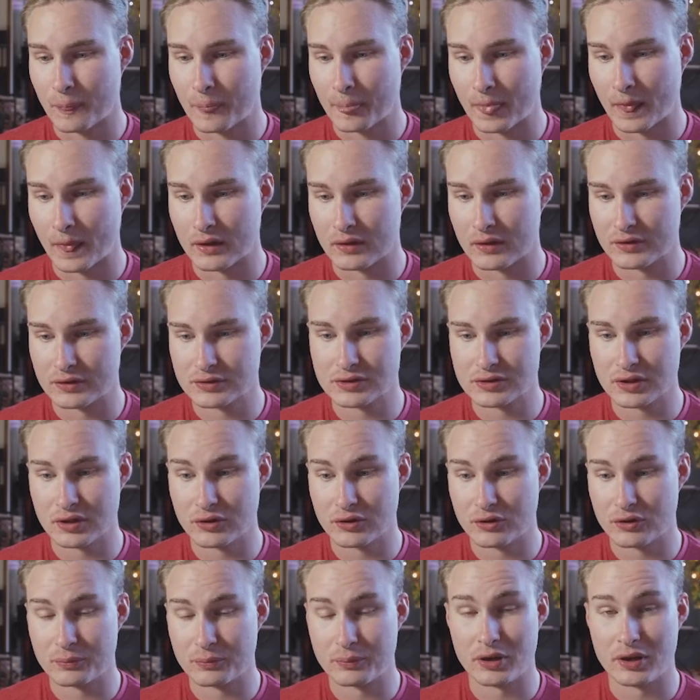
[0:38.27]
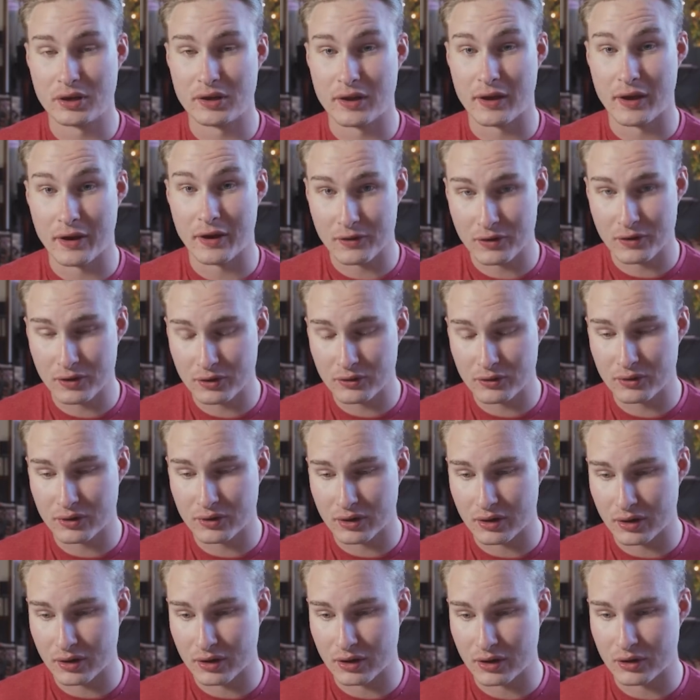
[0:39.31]
There's a little mini arrow
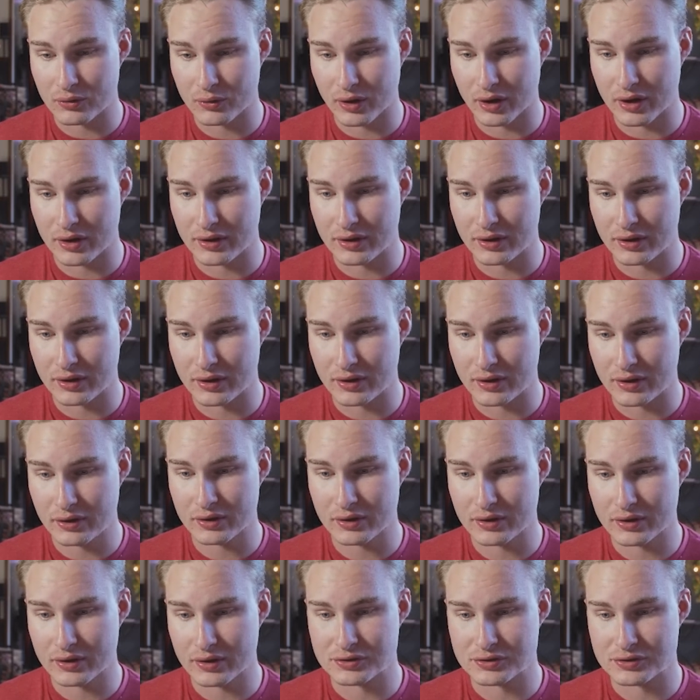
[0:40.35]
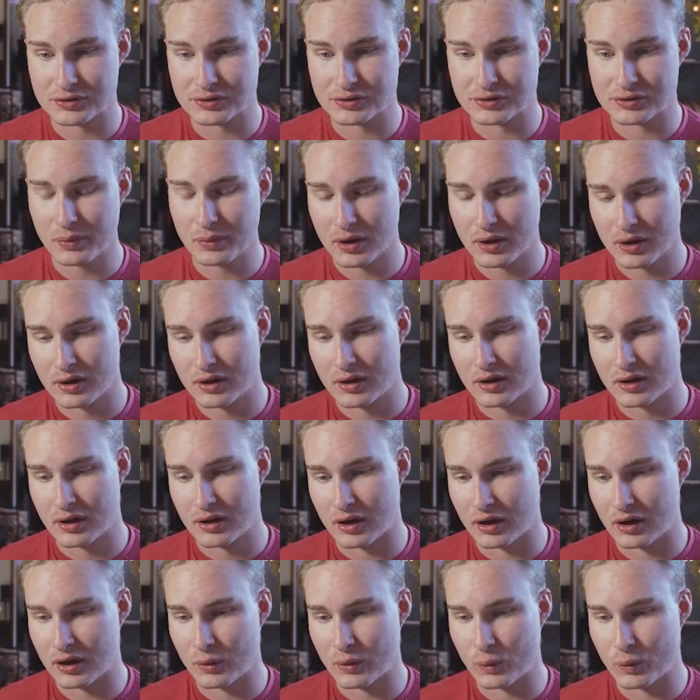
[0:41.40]
right here in Zoom
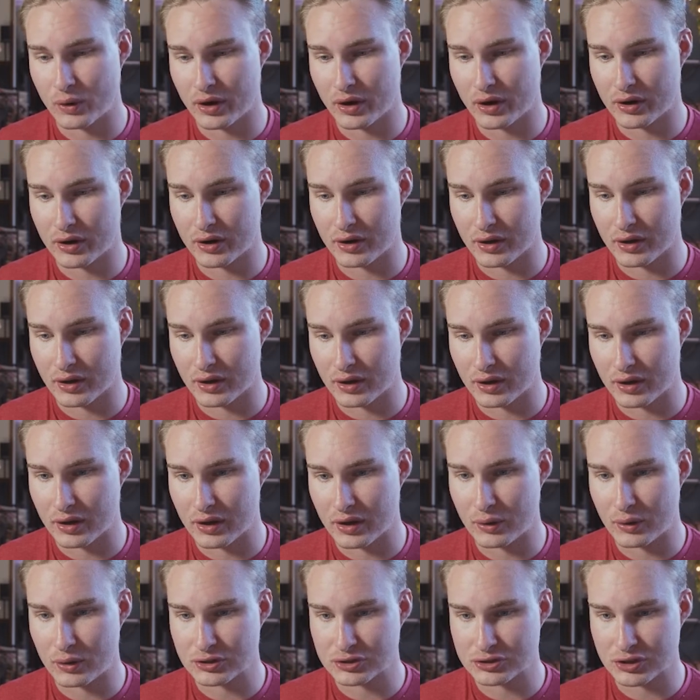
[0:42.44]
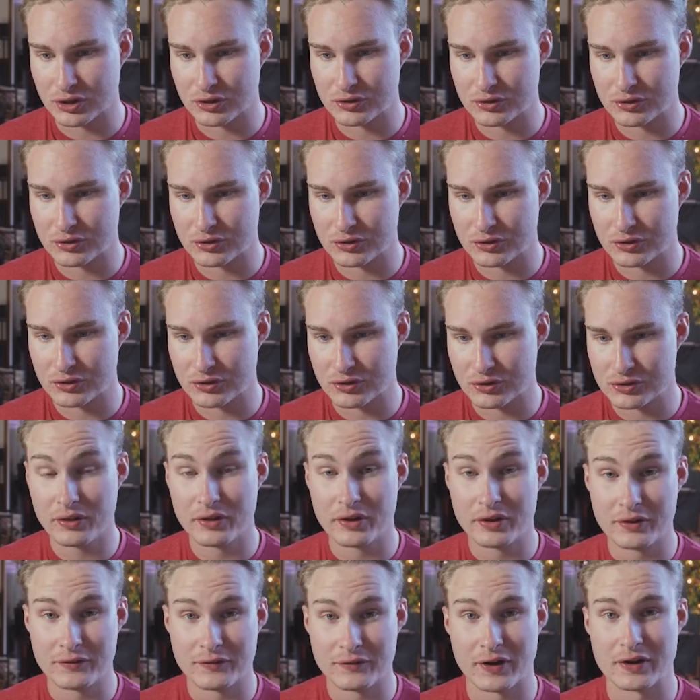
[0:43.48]
where it shows you all the
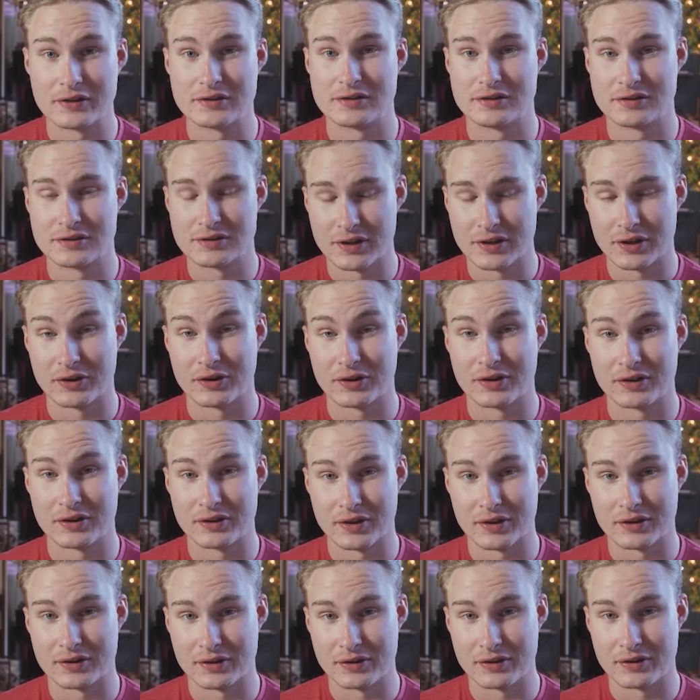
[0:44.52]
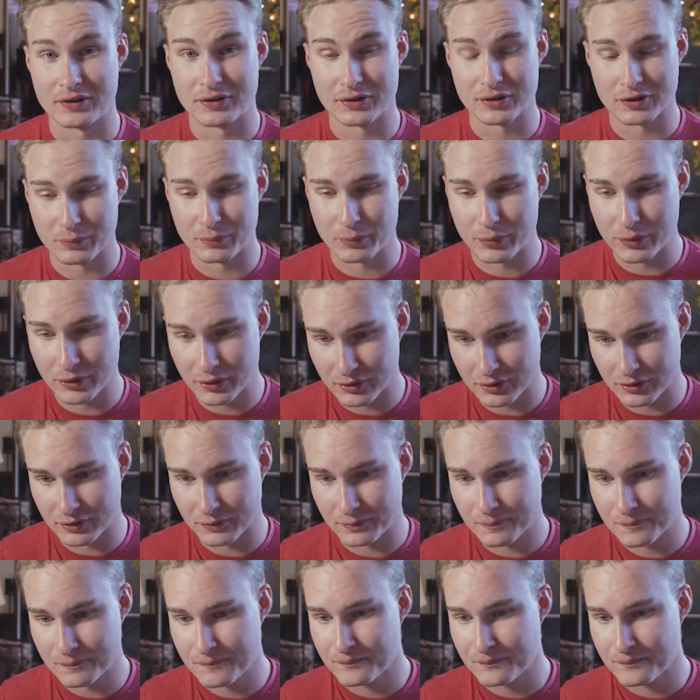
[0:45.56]
devices that are connected to your computer.